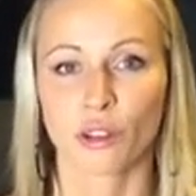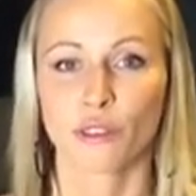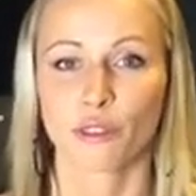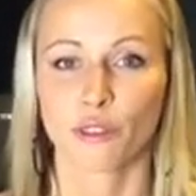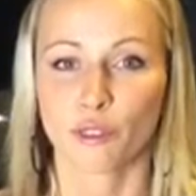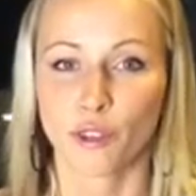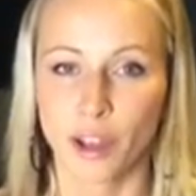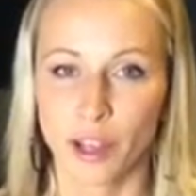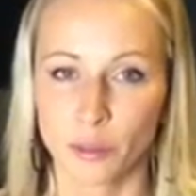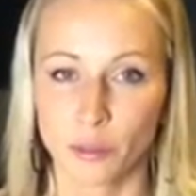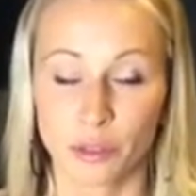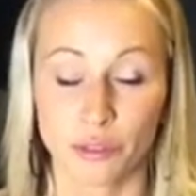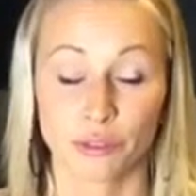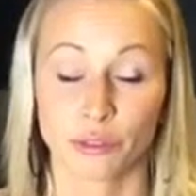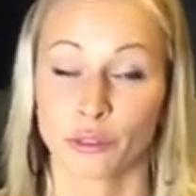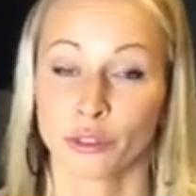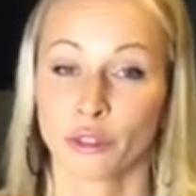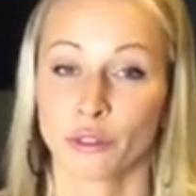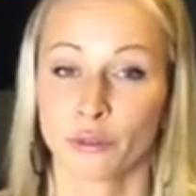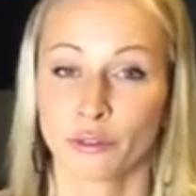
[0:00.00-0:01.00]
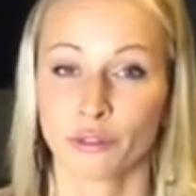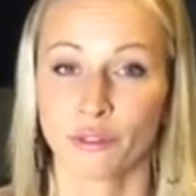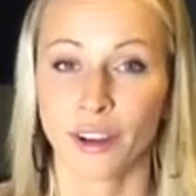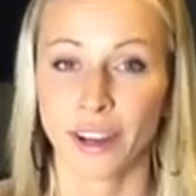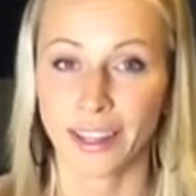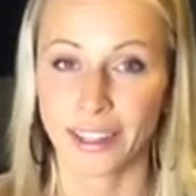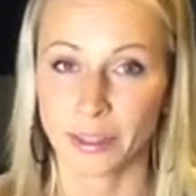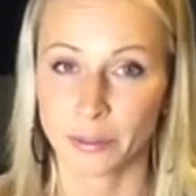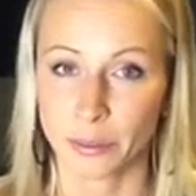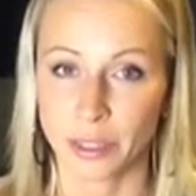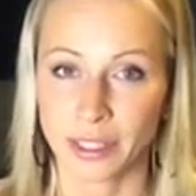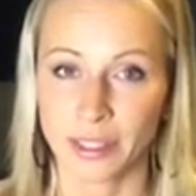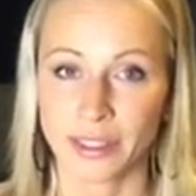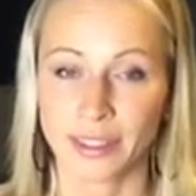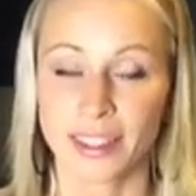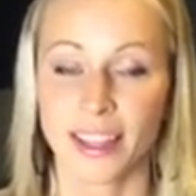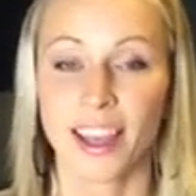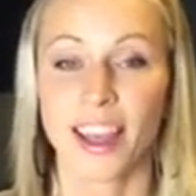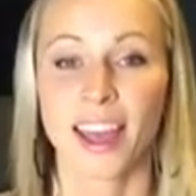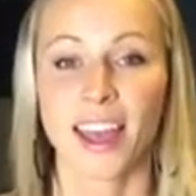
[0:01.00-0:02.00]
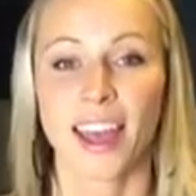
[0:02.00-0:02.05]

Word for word: of fiber full of vitamins